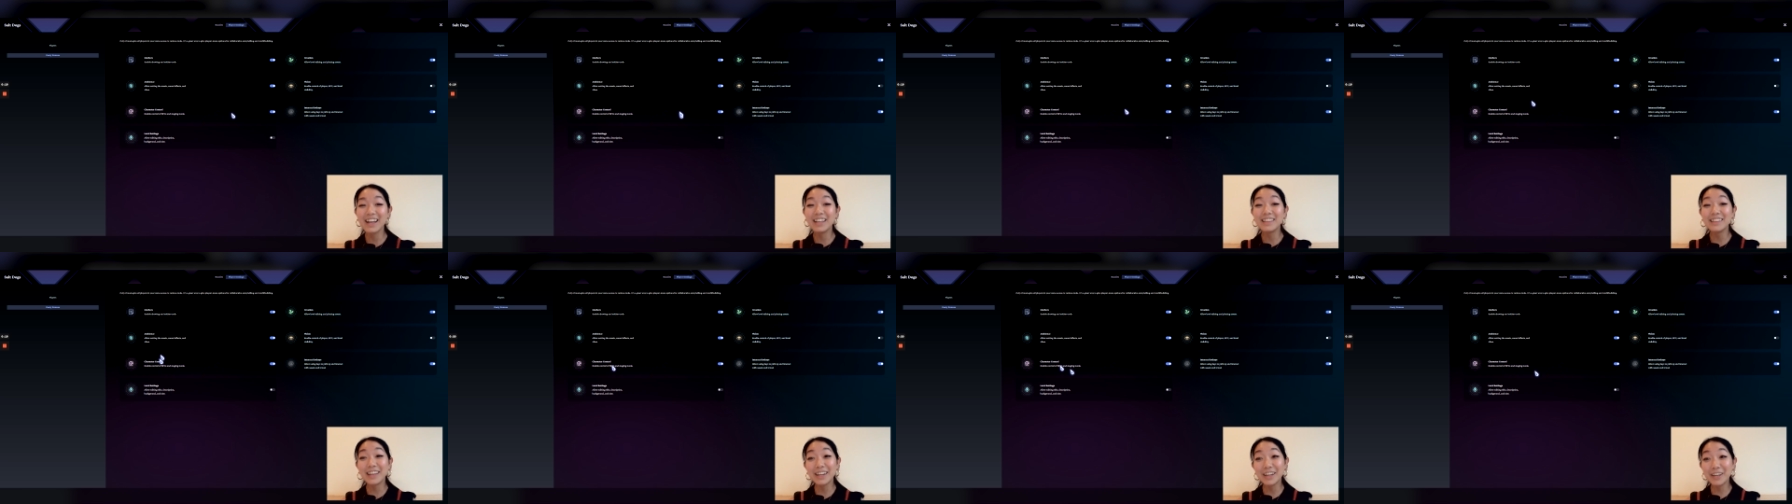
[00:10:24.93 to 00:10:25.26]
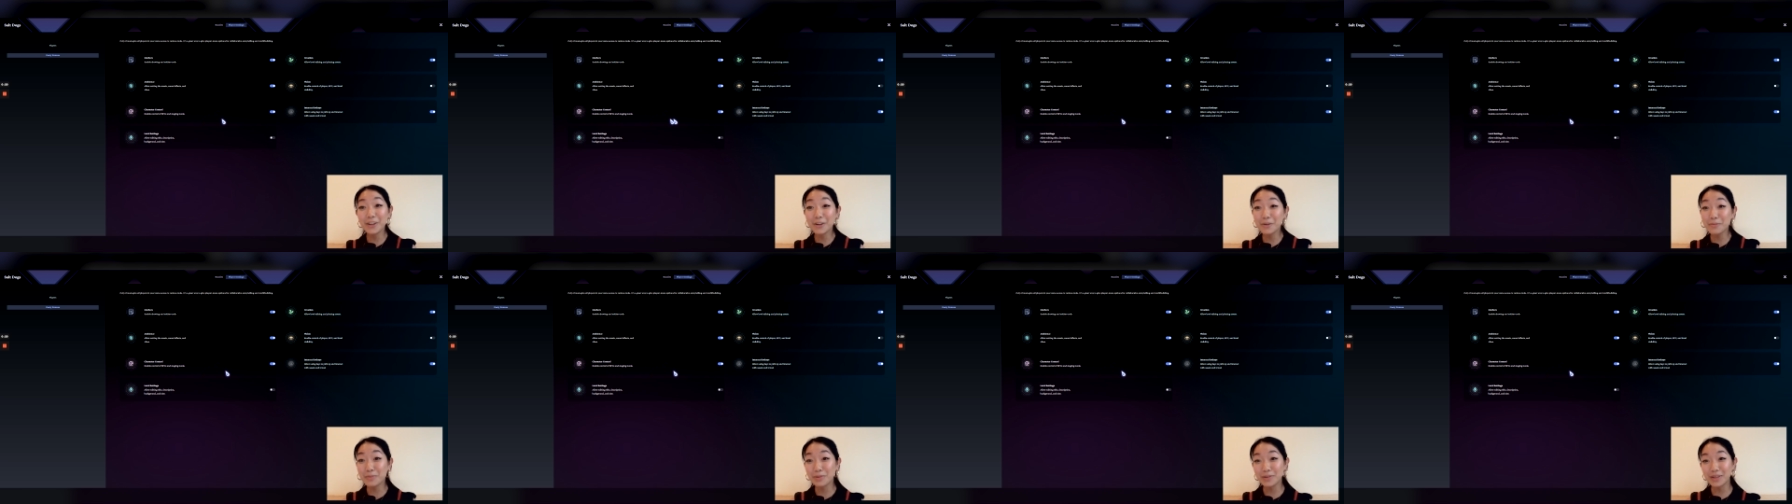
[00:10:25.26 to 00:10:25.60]
letting
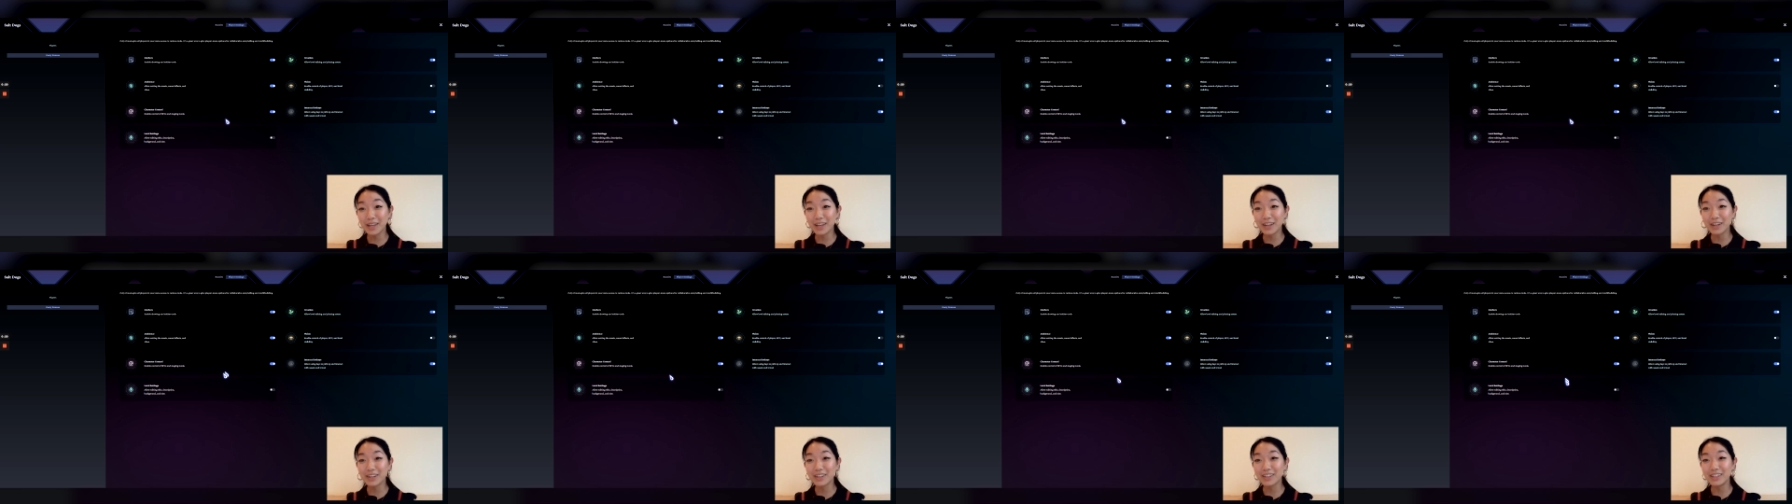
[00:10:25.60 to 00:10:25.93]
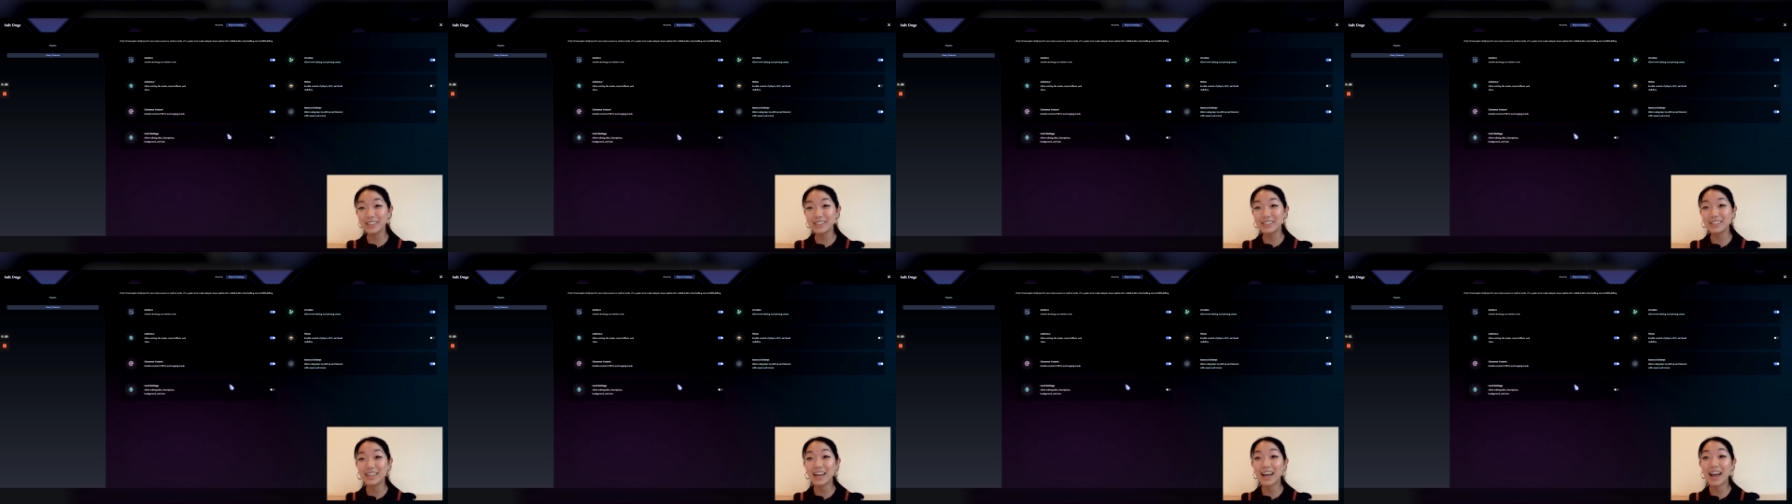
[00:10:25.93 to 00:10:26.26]
your
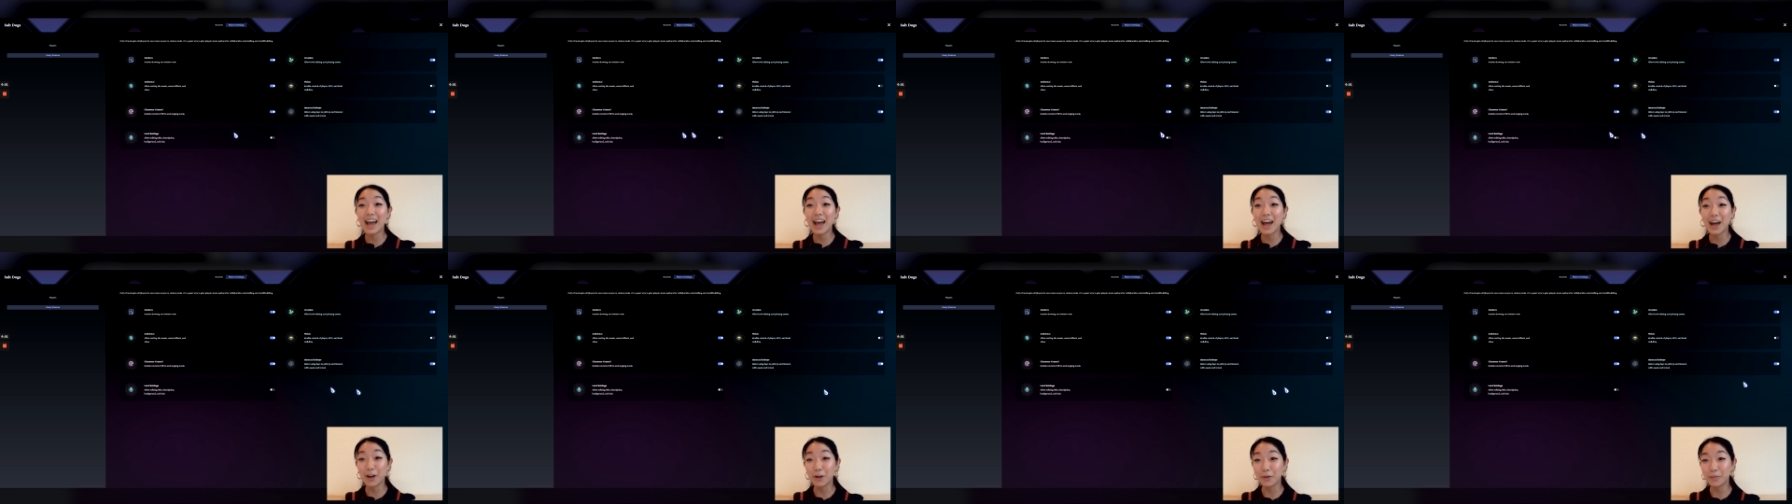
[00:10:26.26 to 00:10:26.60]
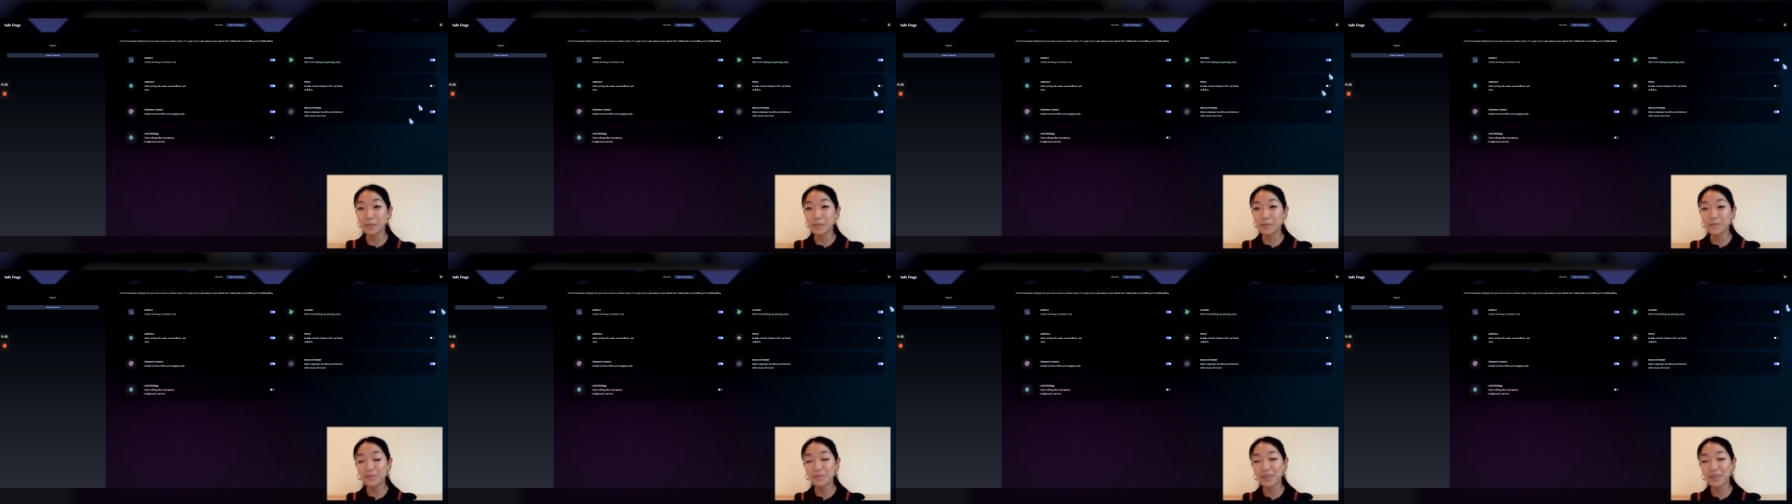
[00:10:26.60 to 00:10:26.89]
players help.